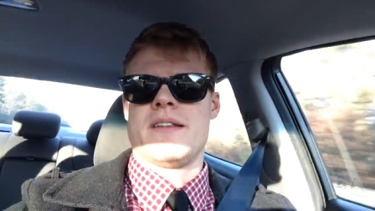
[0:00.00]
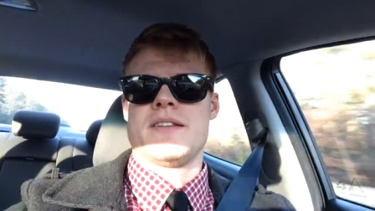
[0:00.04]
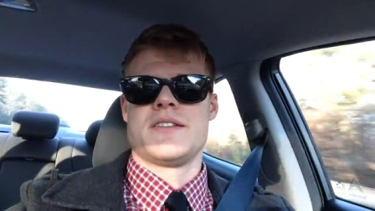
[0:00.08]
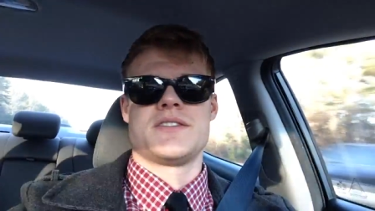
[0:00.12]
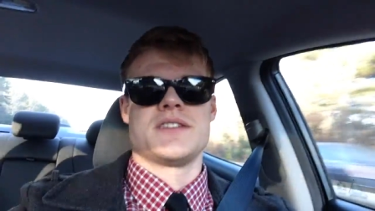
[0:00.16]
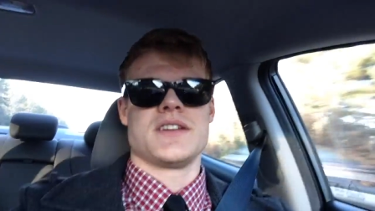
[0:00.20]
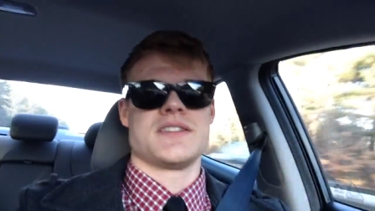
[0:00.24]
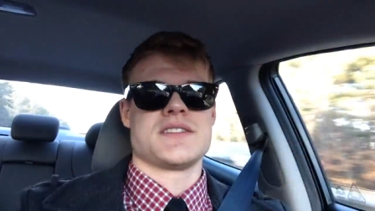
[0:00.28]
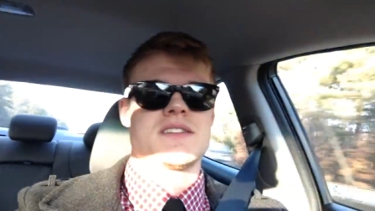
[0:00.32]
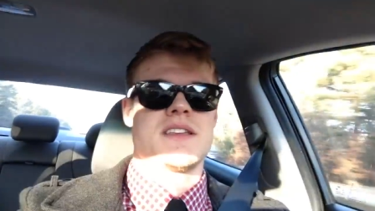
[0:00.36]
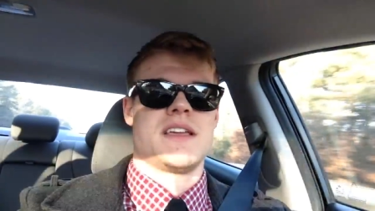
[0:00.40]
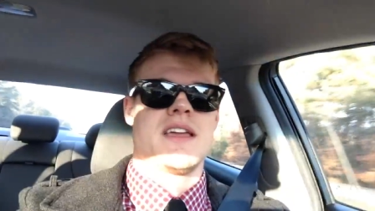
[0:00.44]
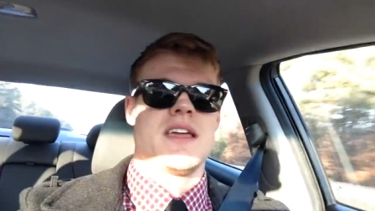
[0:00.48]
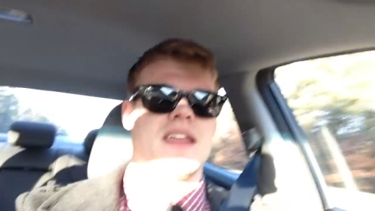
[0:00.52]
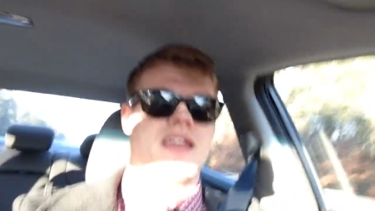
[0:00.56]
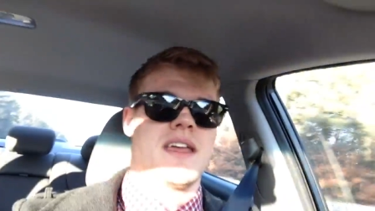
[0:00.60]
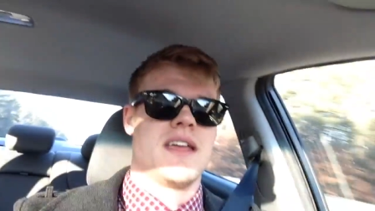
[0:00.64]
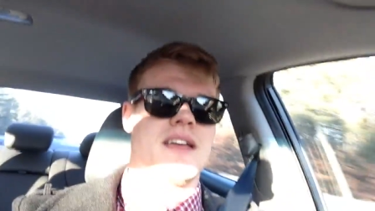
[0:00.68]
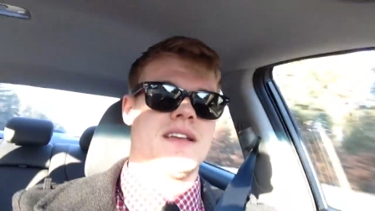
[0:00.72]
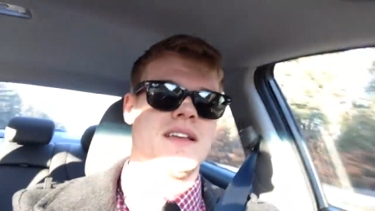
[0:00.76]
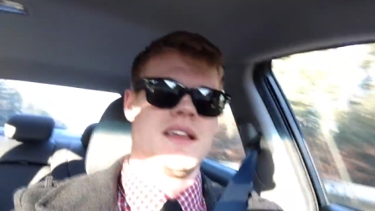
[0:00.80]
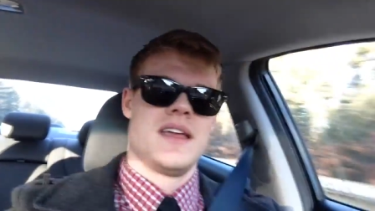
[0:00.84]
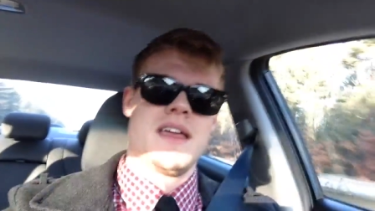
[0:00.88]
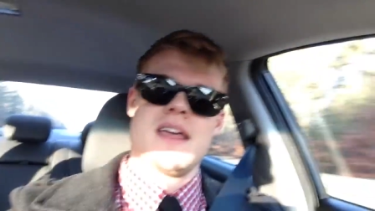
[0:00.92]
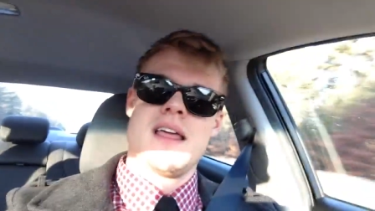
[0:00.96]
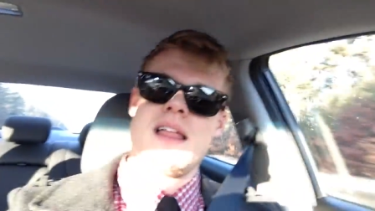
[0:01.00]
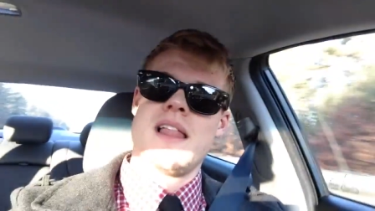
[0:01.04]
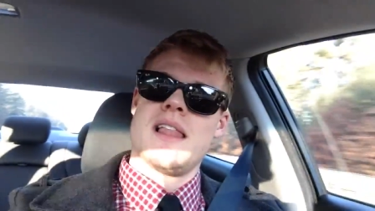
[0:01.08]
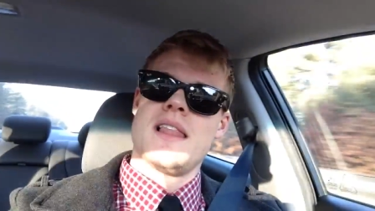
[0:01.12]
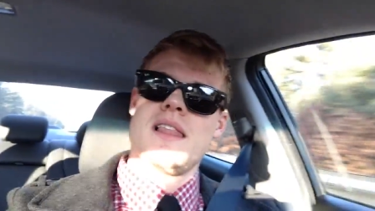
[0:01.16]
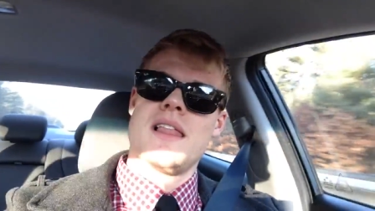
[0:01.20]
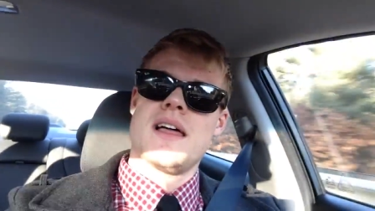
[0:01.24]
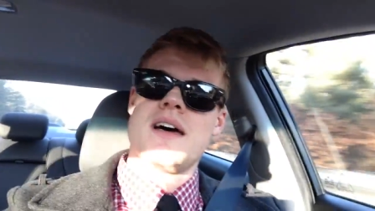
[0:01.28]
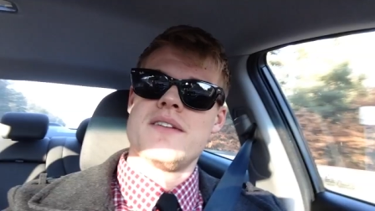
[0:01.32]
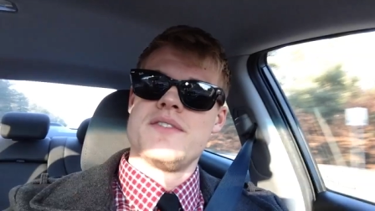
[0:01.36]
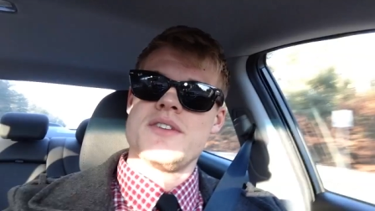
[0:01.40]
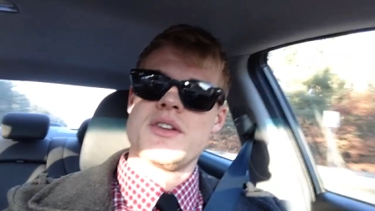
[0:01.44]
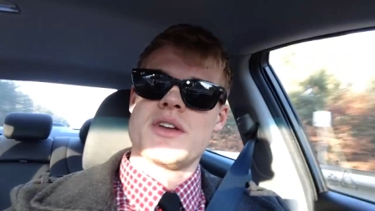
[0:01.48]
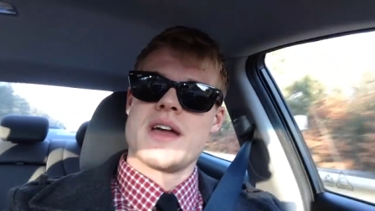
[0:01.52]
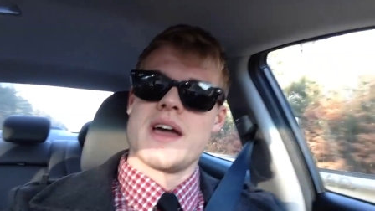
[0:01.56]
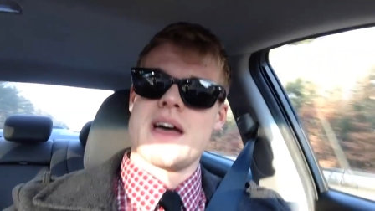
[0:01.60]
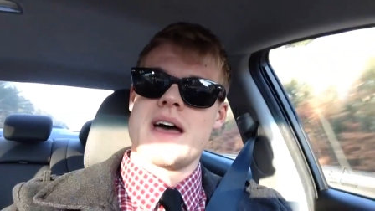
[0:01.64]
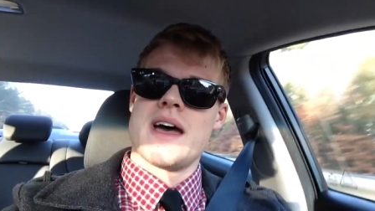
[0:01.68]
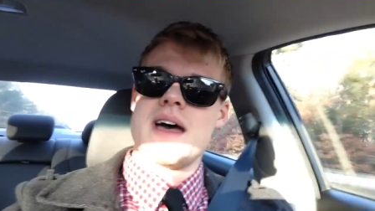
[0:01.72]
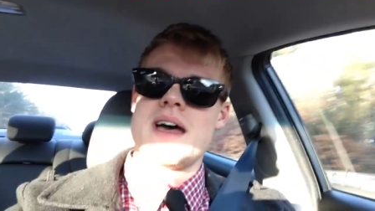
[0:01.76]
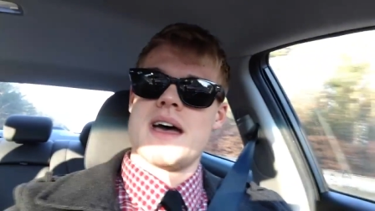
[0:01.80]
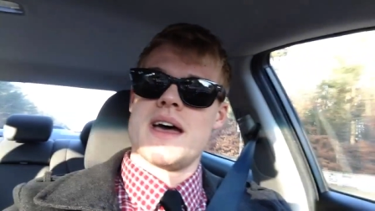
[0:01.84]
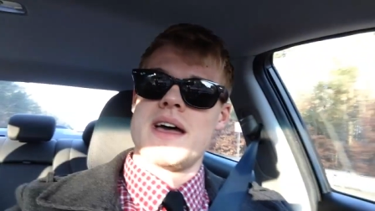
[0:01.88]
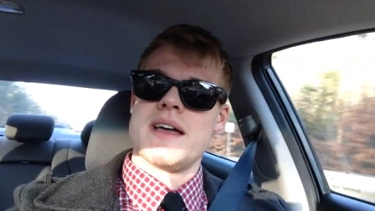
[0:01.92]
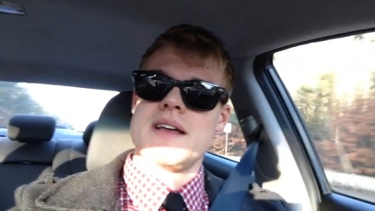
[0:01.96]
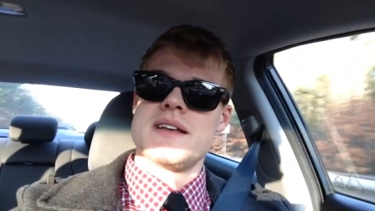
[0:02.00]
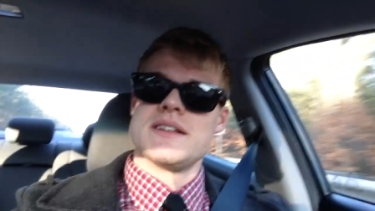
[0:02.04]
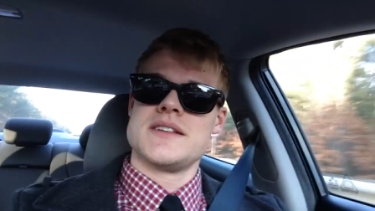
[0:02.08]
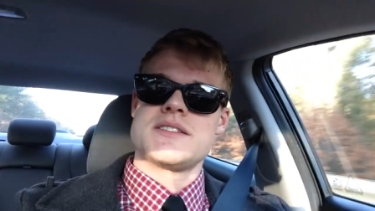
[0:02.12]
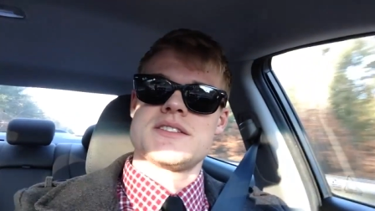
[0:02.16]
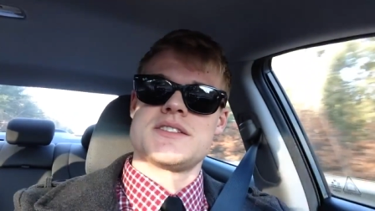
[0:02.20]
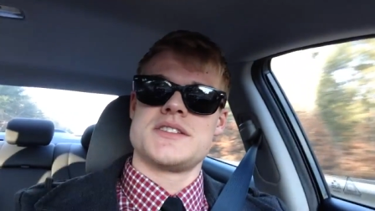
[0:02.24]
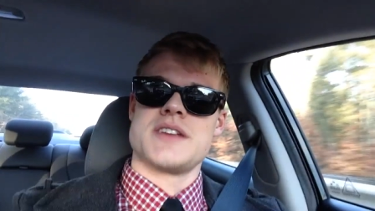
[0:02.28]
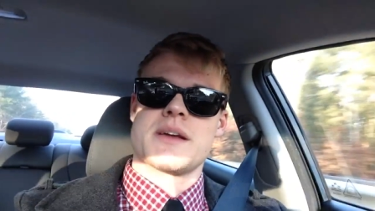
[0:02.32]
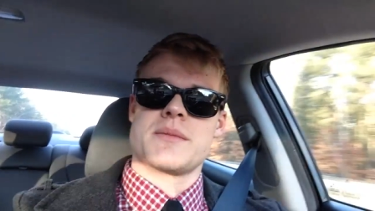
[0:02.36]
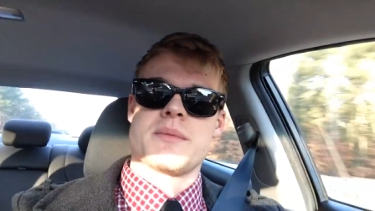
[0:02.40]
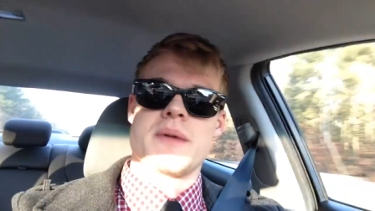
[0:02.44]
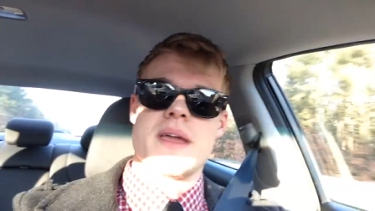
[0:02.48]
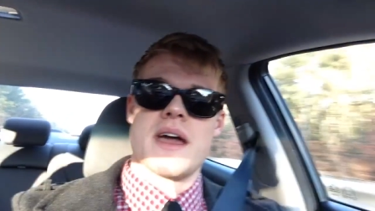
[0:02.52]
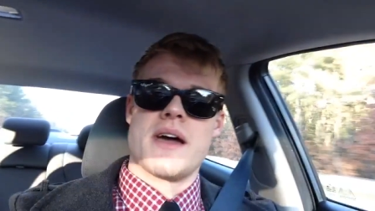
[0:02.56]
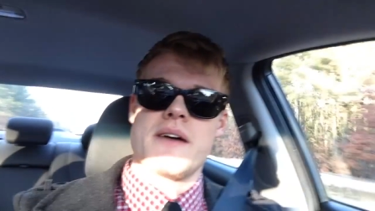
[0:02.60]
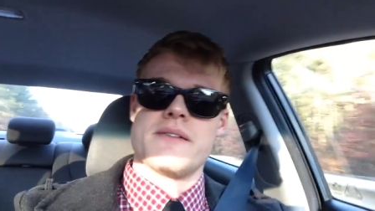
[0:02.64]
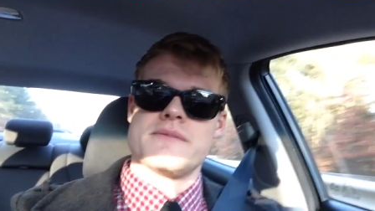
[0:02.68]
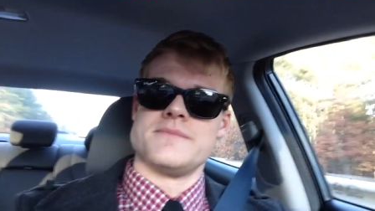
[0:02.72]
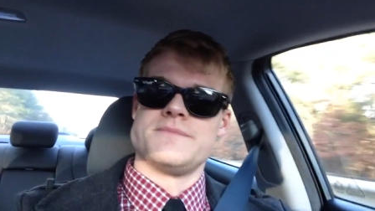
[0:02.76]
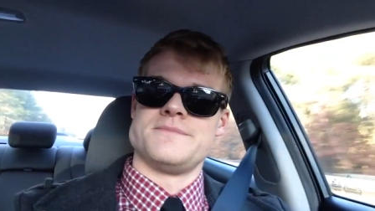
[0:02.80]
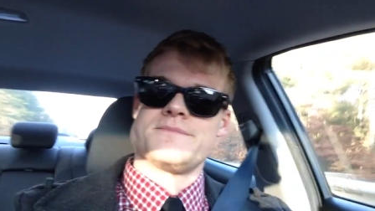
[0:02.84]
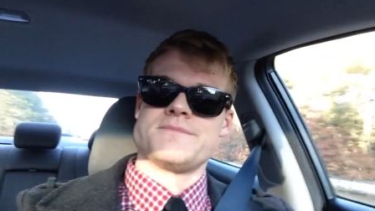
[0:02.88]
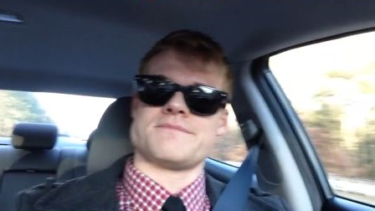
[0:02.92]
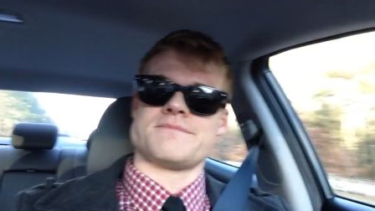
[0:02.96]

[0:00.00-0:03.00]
Just kidding. Love you guys. Check me out.